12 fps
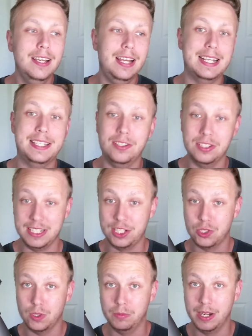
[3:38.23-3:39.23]
I still teach
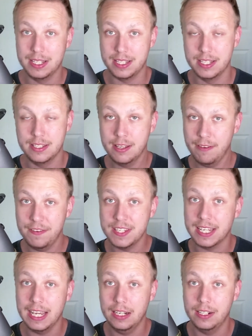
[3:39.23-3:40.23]
swim lessons.
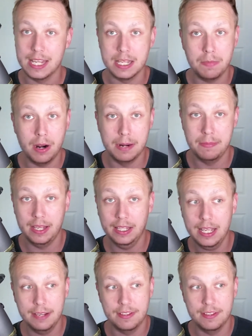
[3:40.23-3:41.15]
Physicality is part of my life.